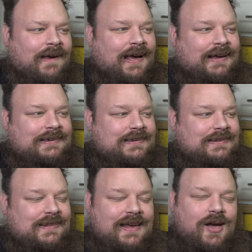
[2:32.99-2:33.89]
And
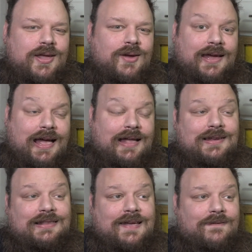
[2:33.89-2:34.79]
the Lego unit had
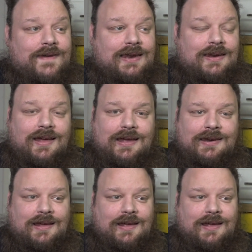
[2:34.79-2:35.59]
to live in an